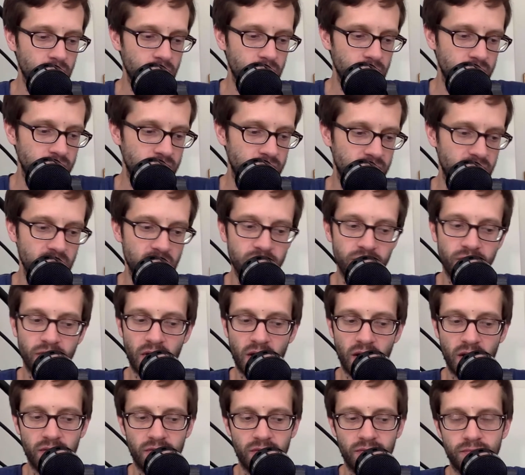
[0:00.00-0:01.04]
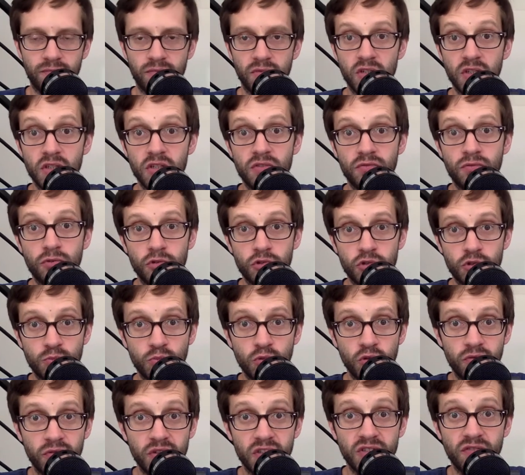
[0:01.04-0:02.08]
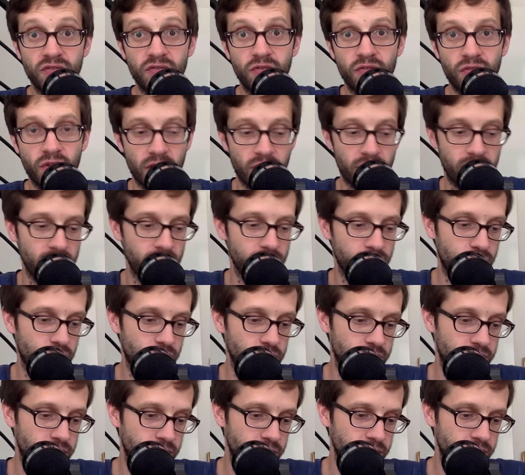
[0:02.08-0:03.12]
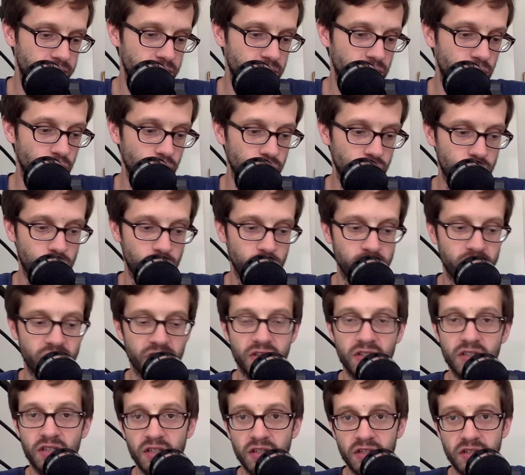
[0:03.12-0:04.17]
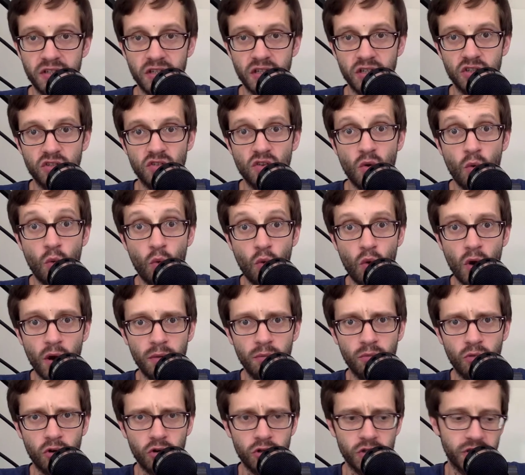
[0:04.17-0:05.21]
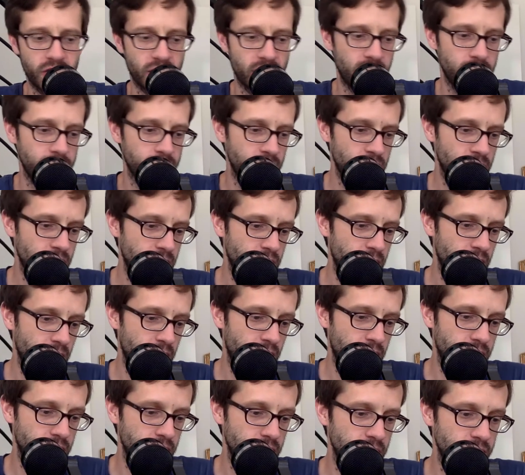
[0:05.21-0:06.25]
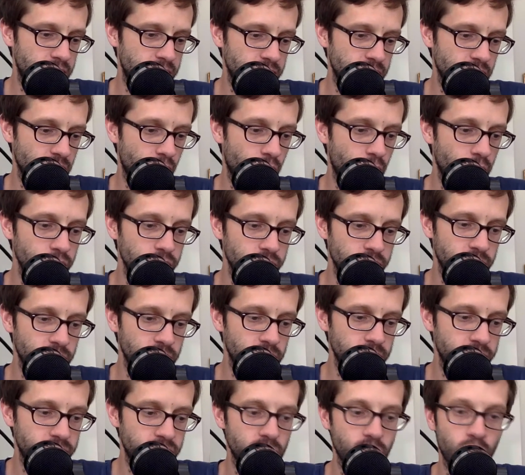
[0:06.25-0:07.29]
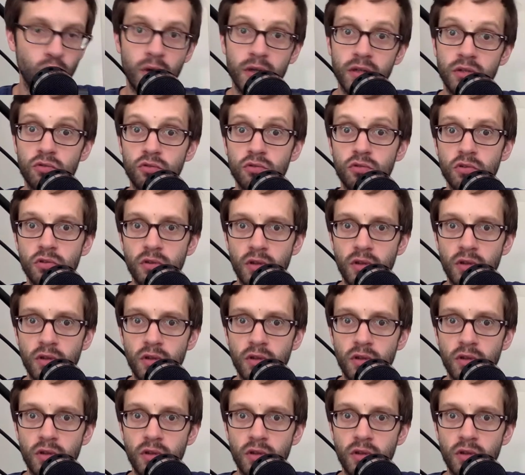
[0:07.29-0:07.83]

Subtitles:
c5. This first move is very important. It controls d6 one more time, and it also leaves the way to the